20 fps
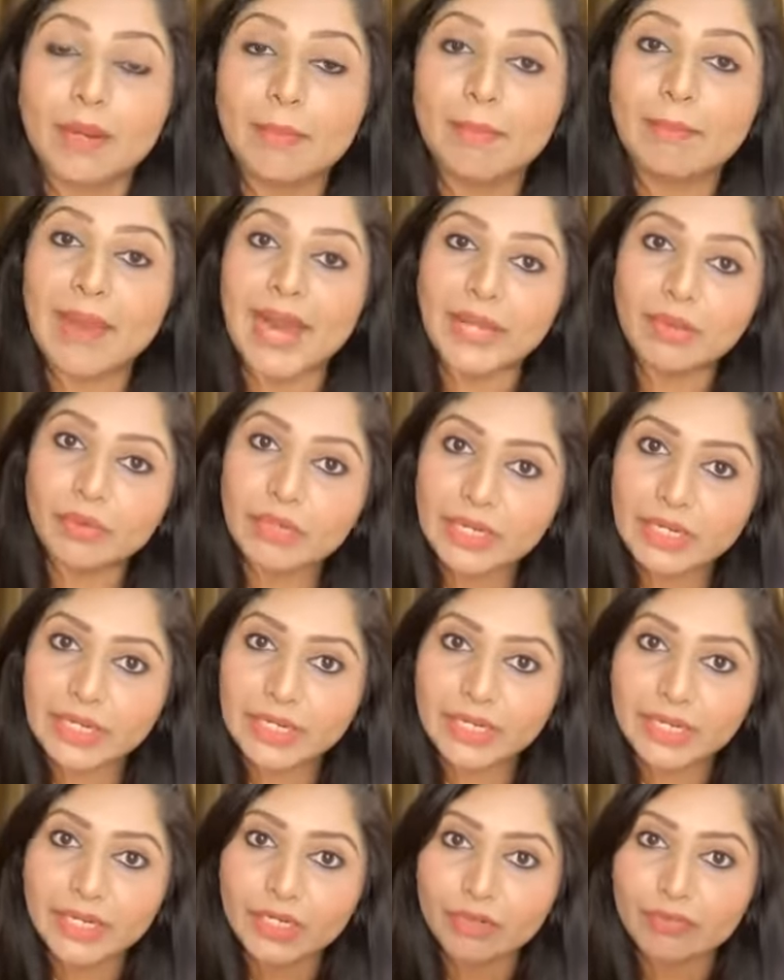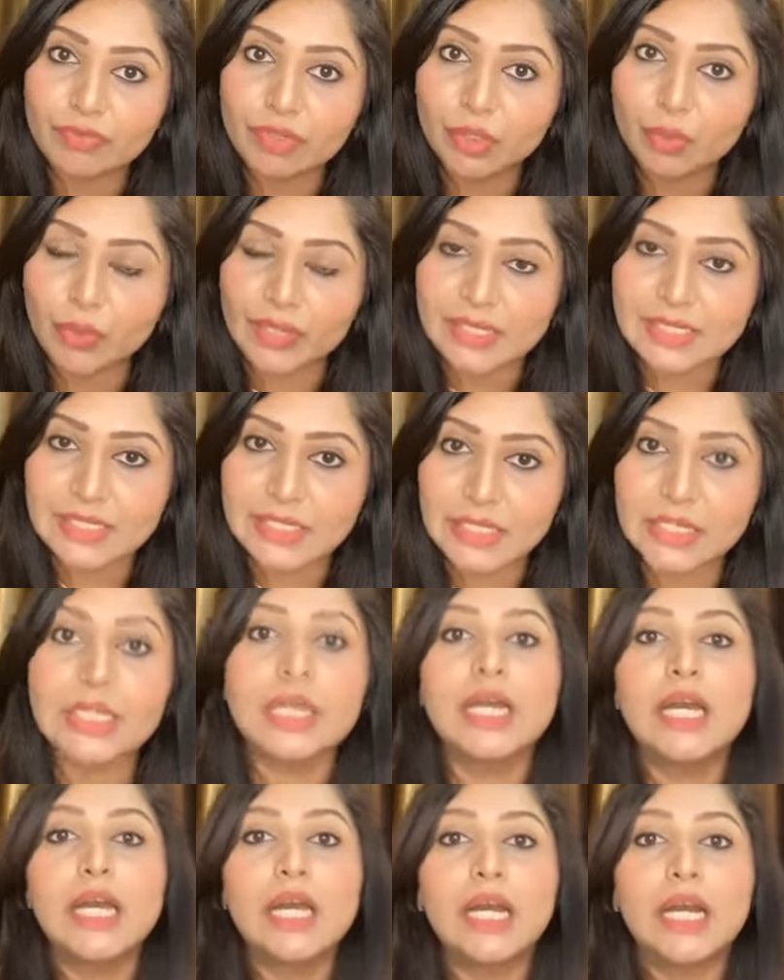Microneedling radio
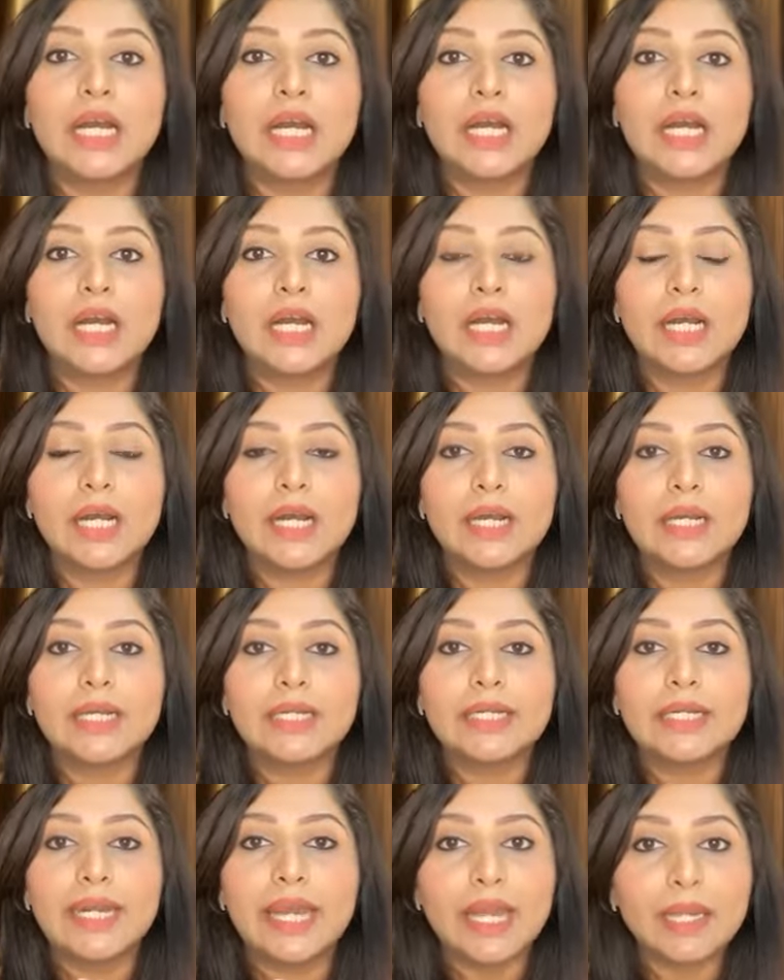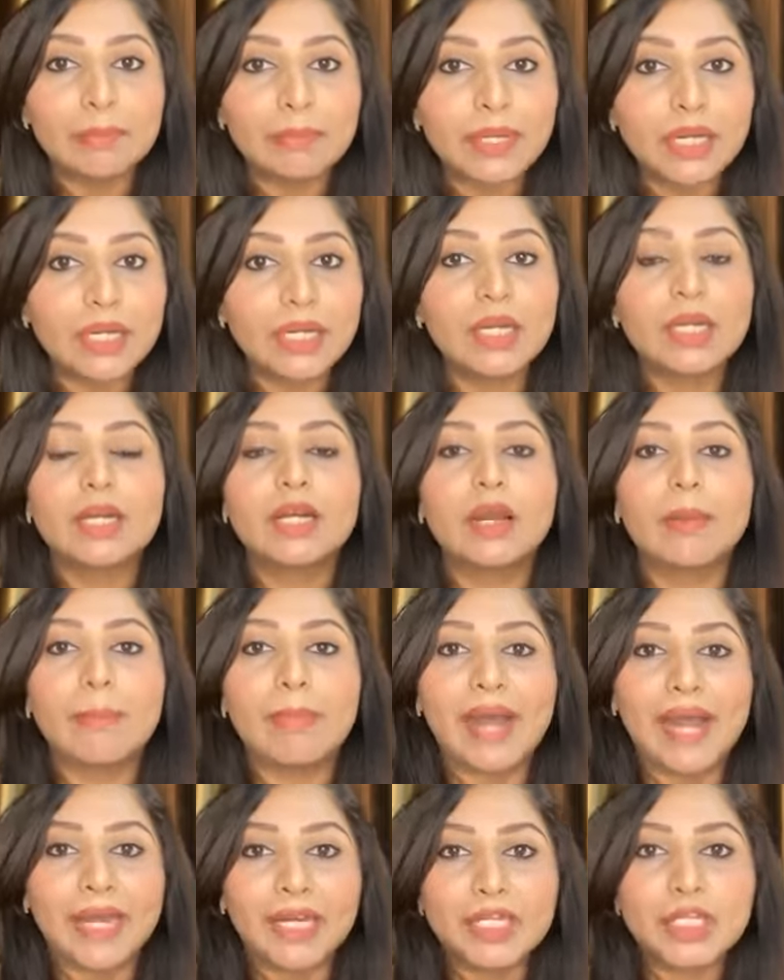frequency can be
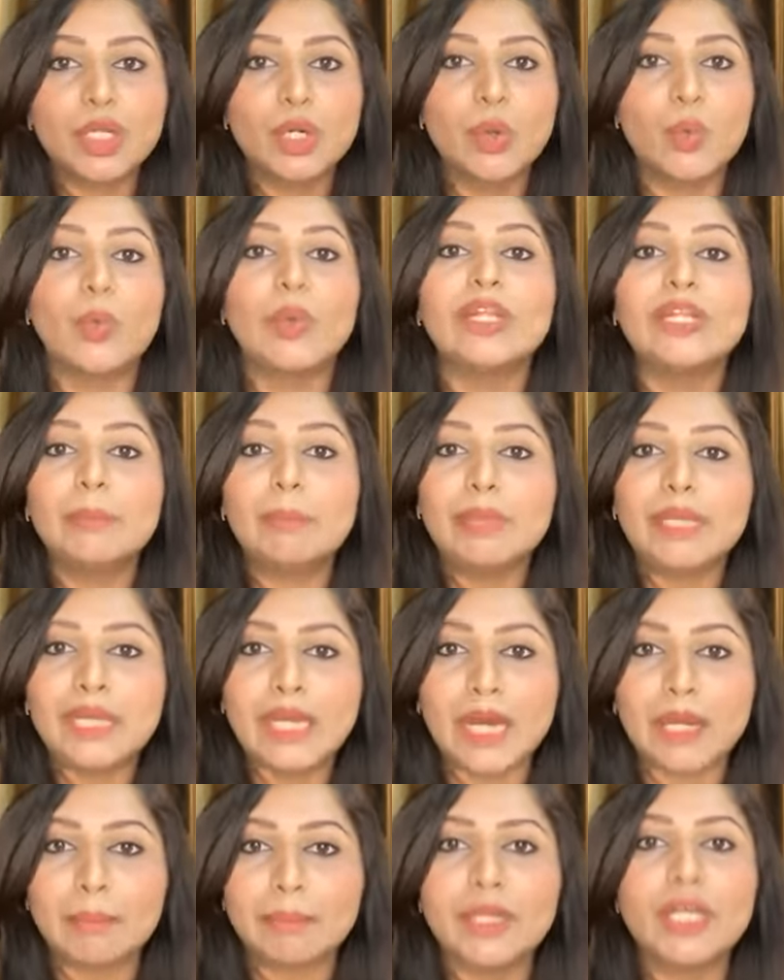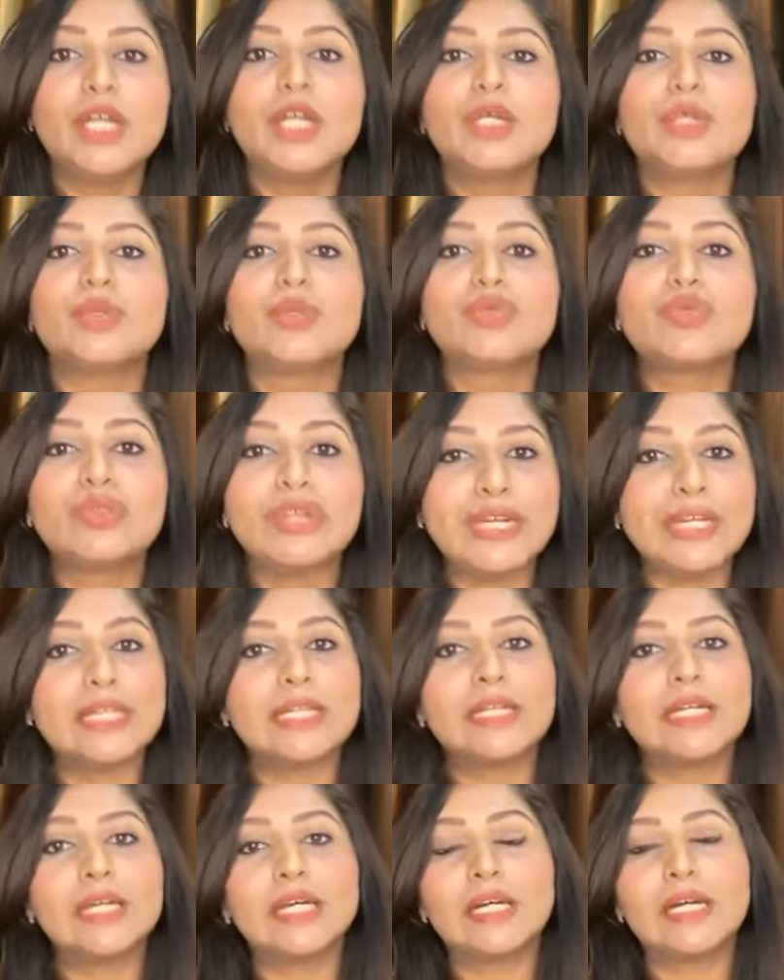combined with PRP to treat